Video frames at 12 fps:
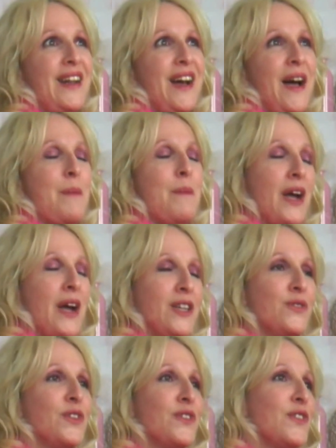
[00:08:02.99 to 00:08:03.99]
I'm
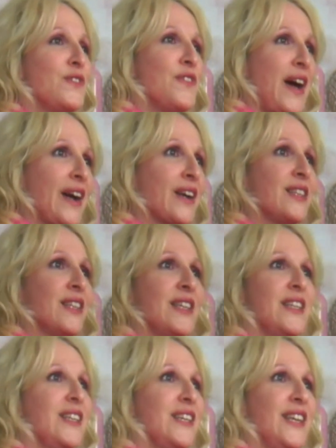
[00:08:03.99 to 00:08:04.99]
mindful of the fact
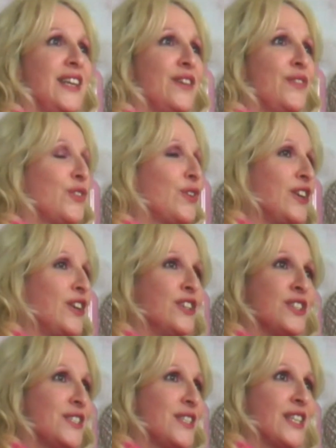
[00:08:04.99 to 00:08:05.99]
that if
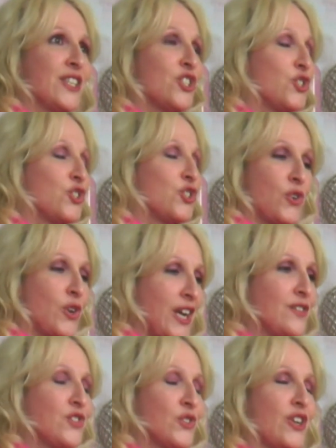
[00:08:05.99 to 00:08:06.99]

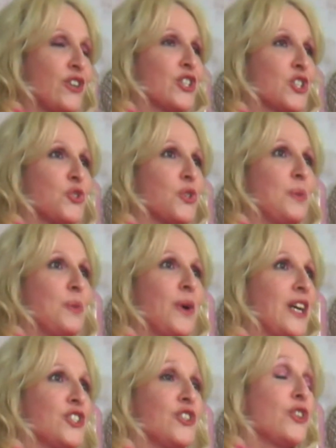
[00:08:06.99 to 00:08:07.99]
creatives are under extreme pressure,